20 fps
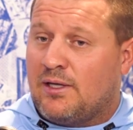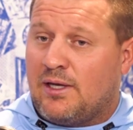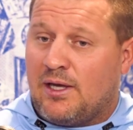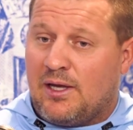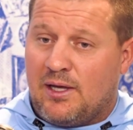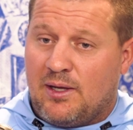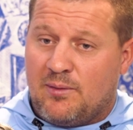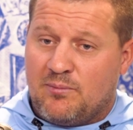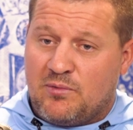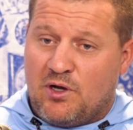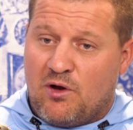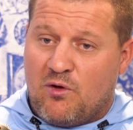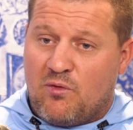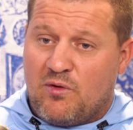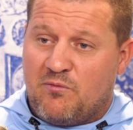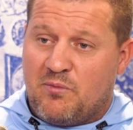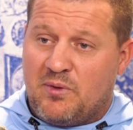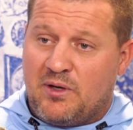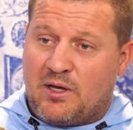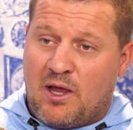
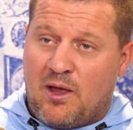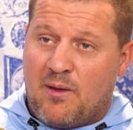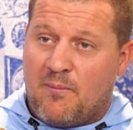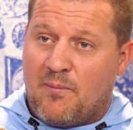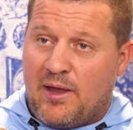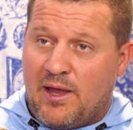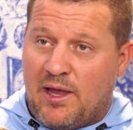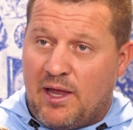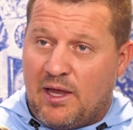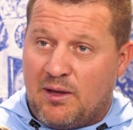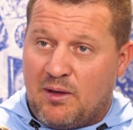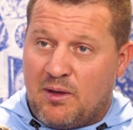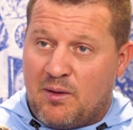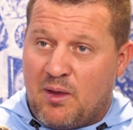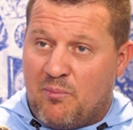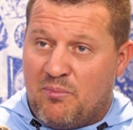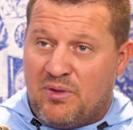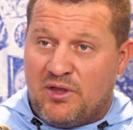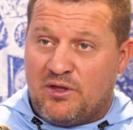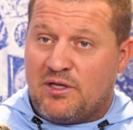We've become a
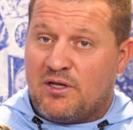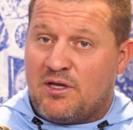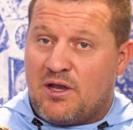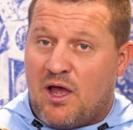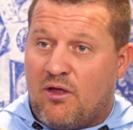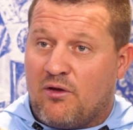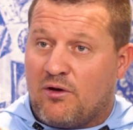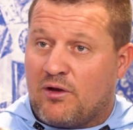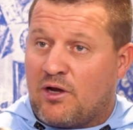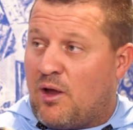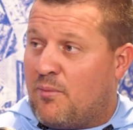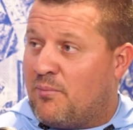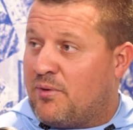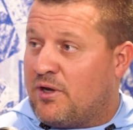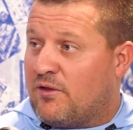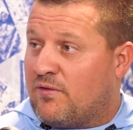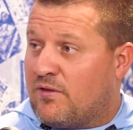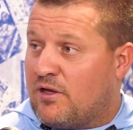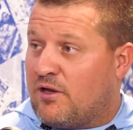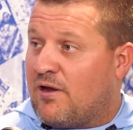$1 billion
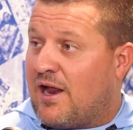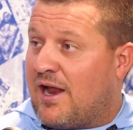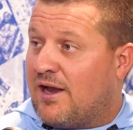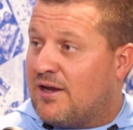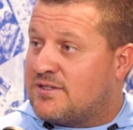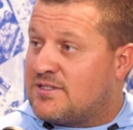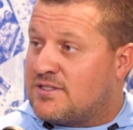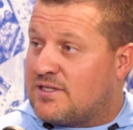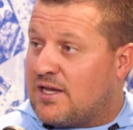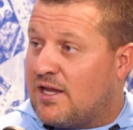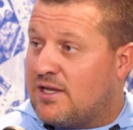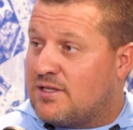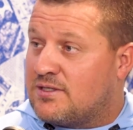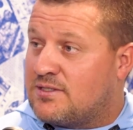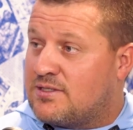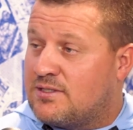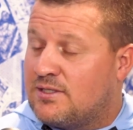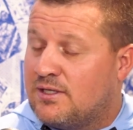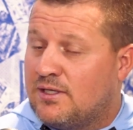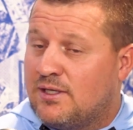company in the United
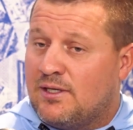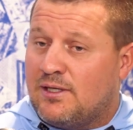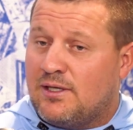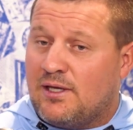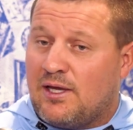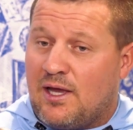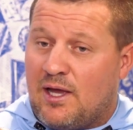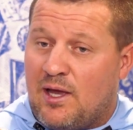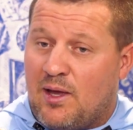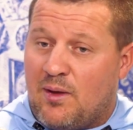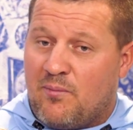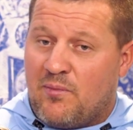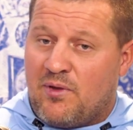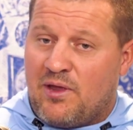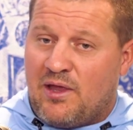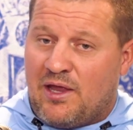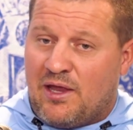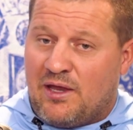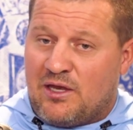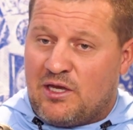States.
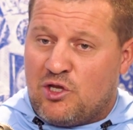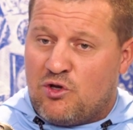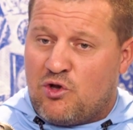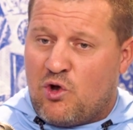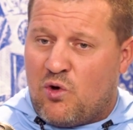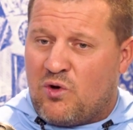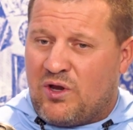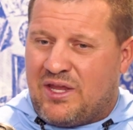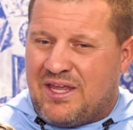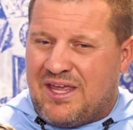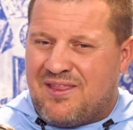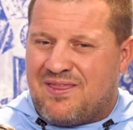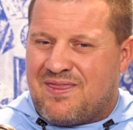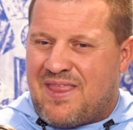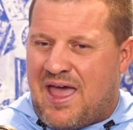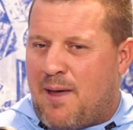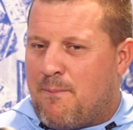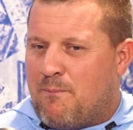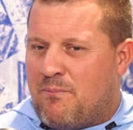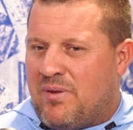And you don't get
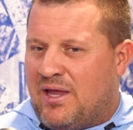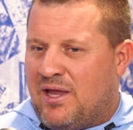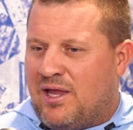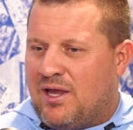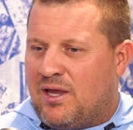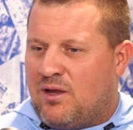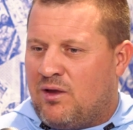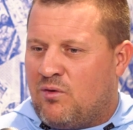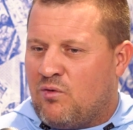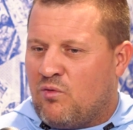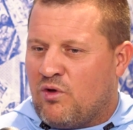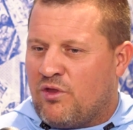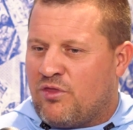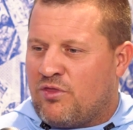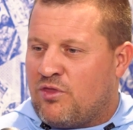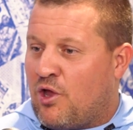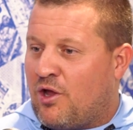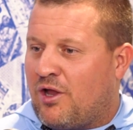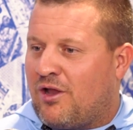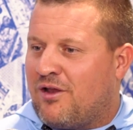that big
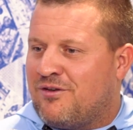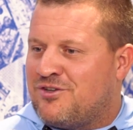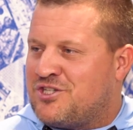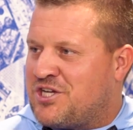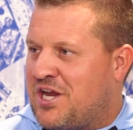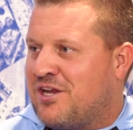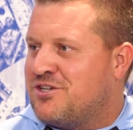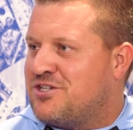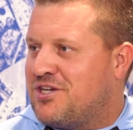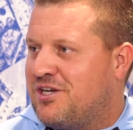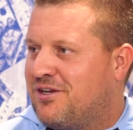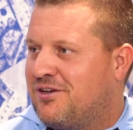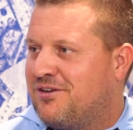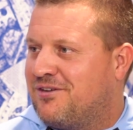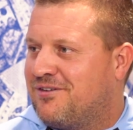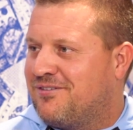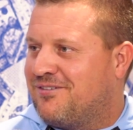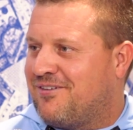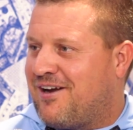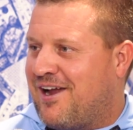with not changing,
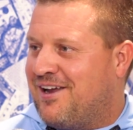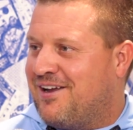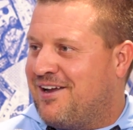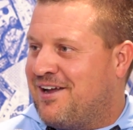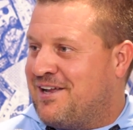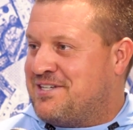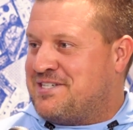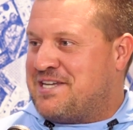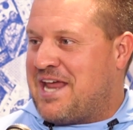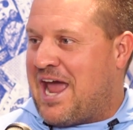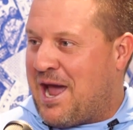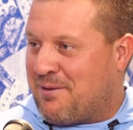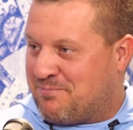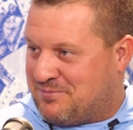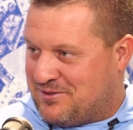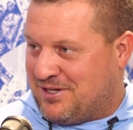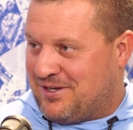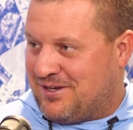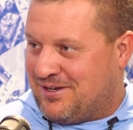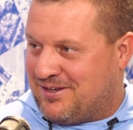right?
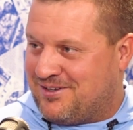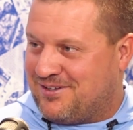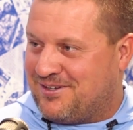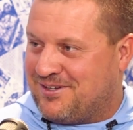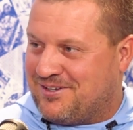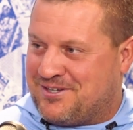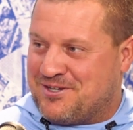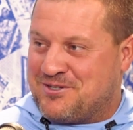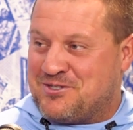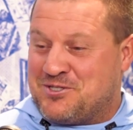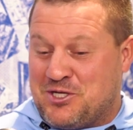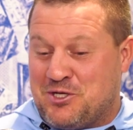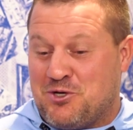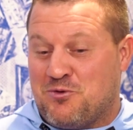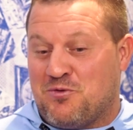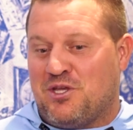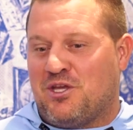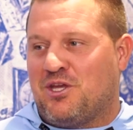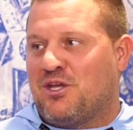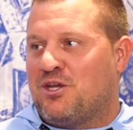Adapting,
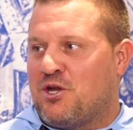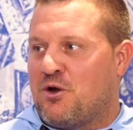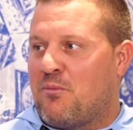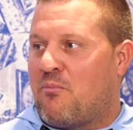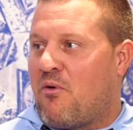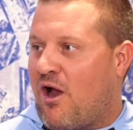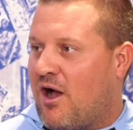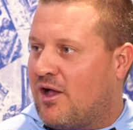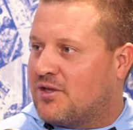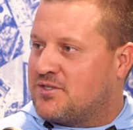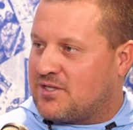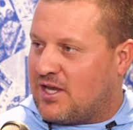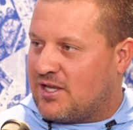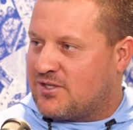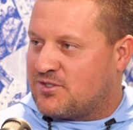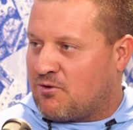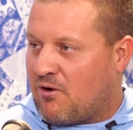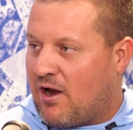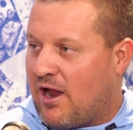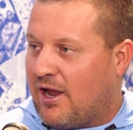continuing in your
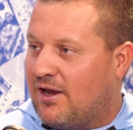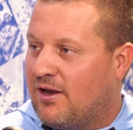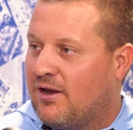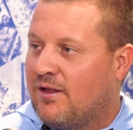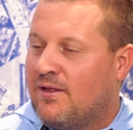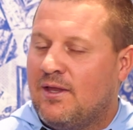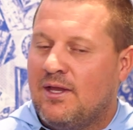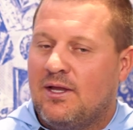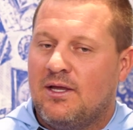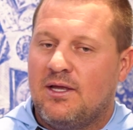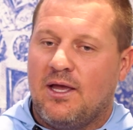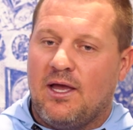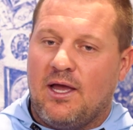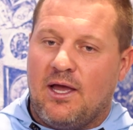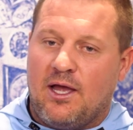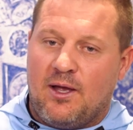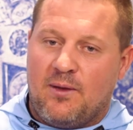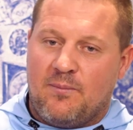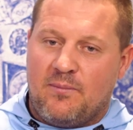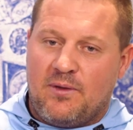process, right?
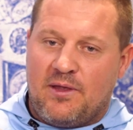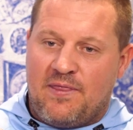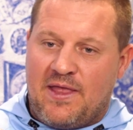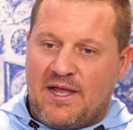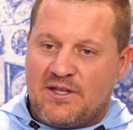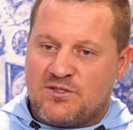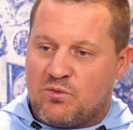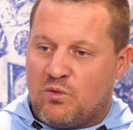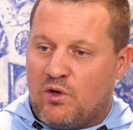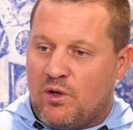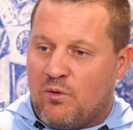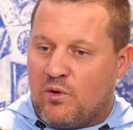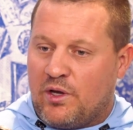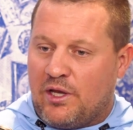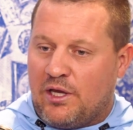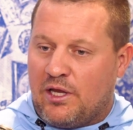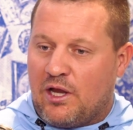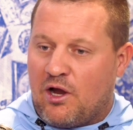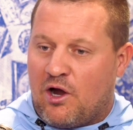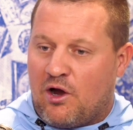Yeah. And that's what
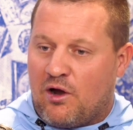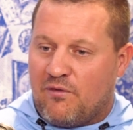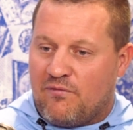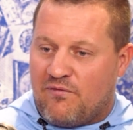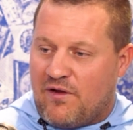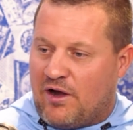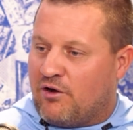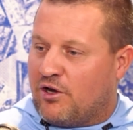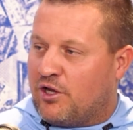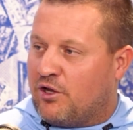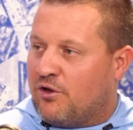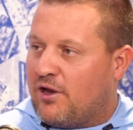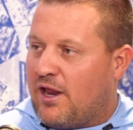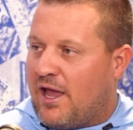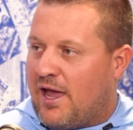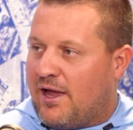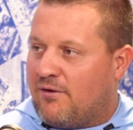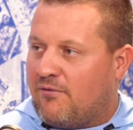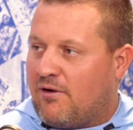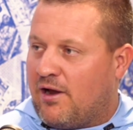we are very good
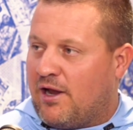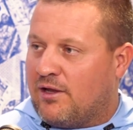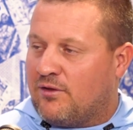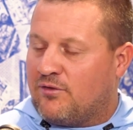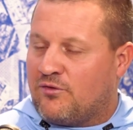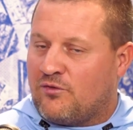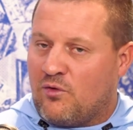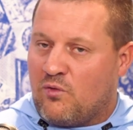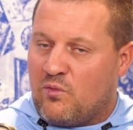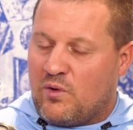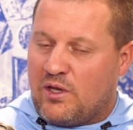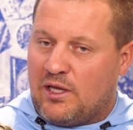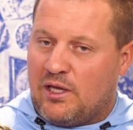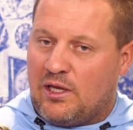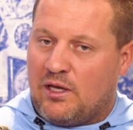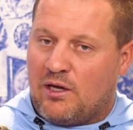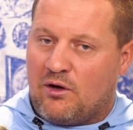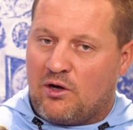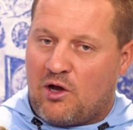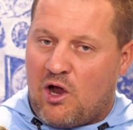at, right? So
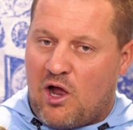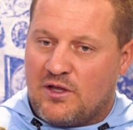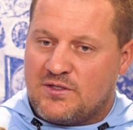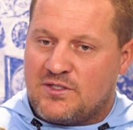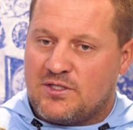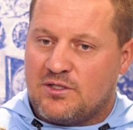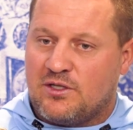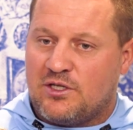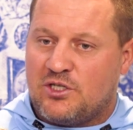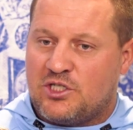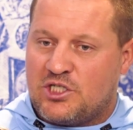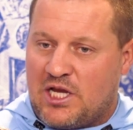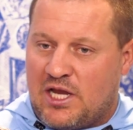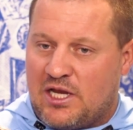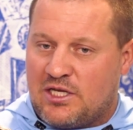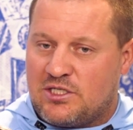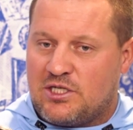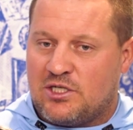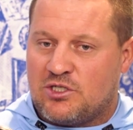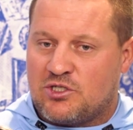we are constantly
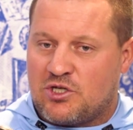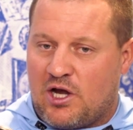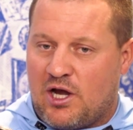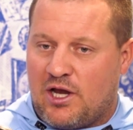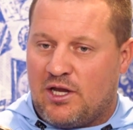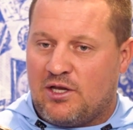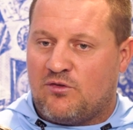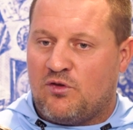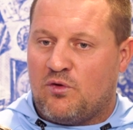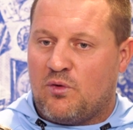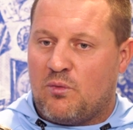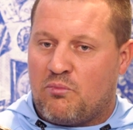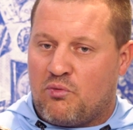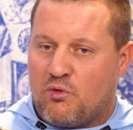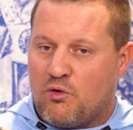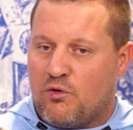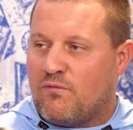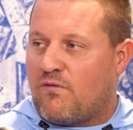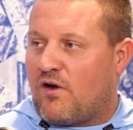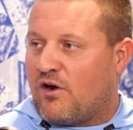changing, trying to
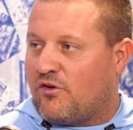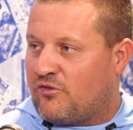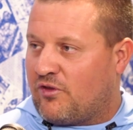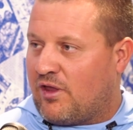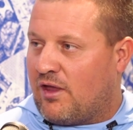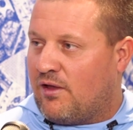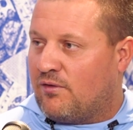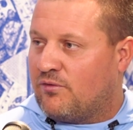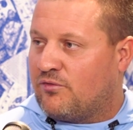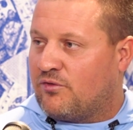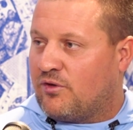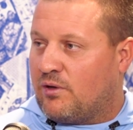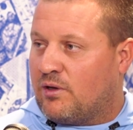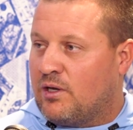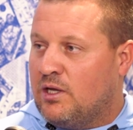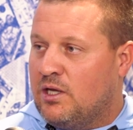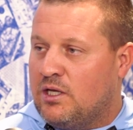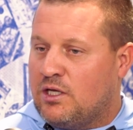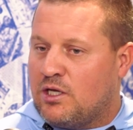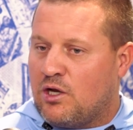improve ourselves
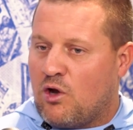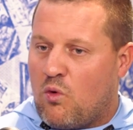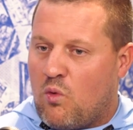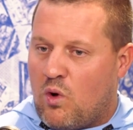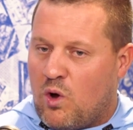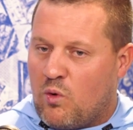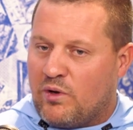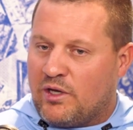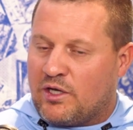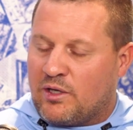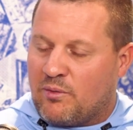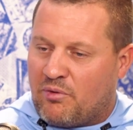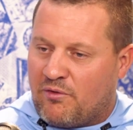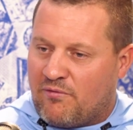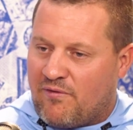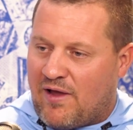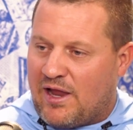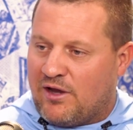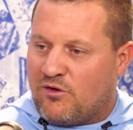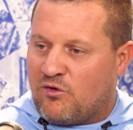and, what we can
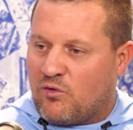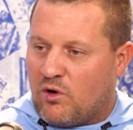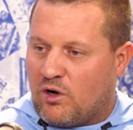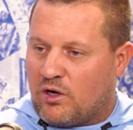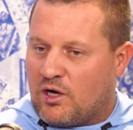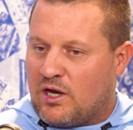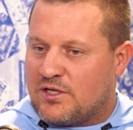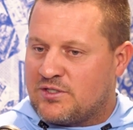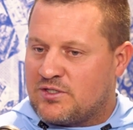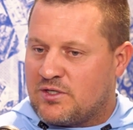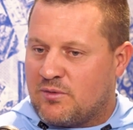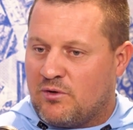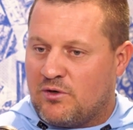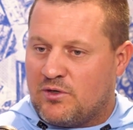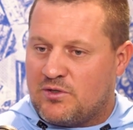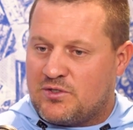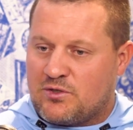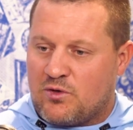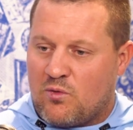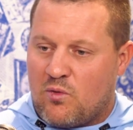provide to our
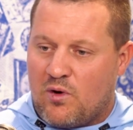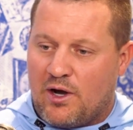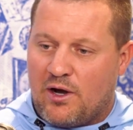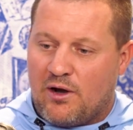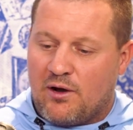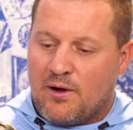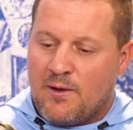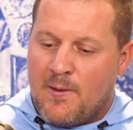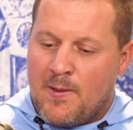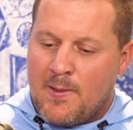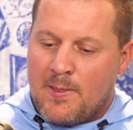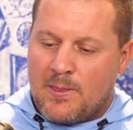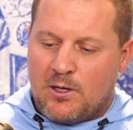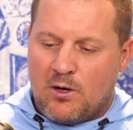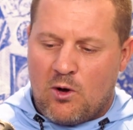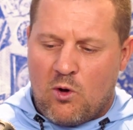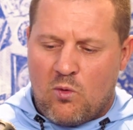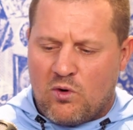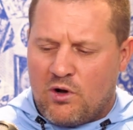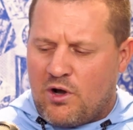customers to where,
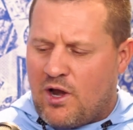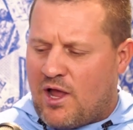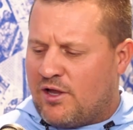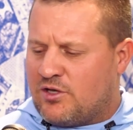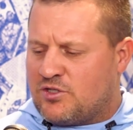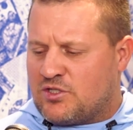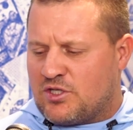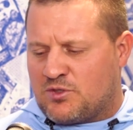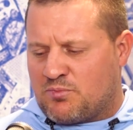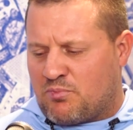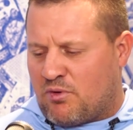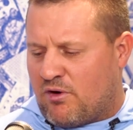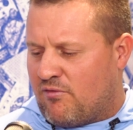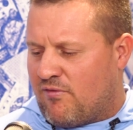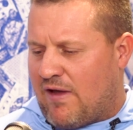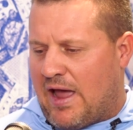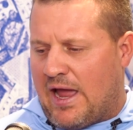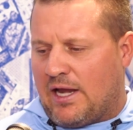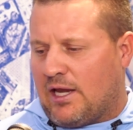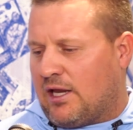we're not just
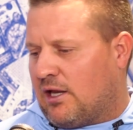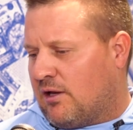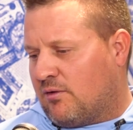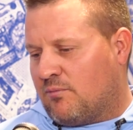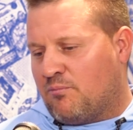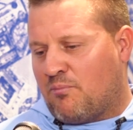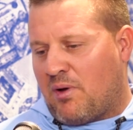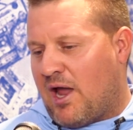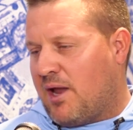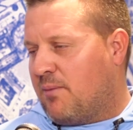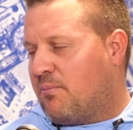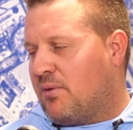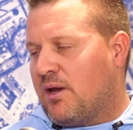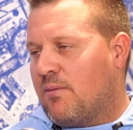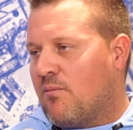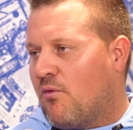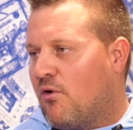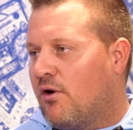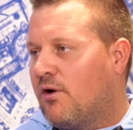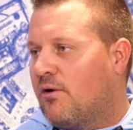providing pipe
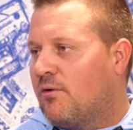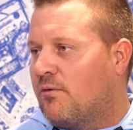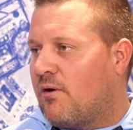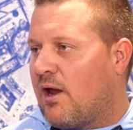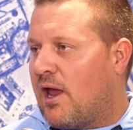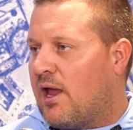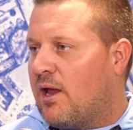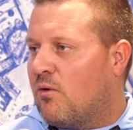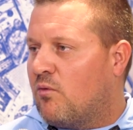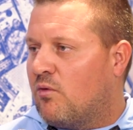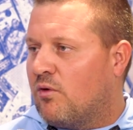anymore, right?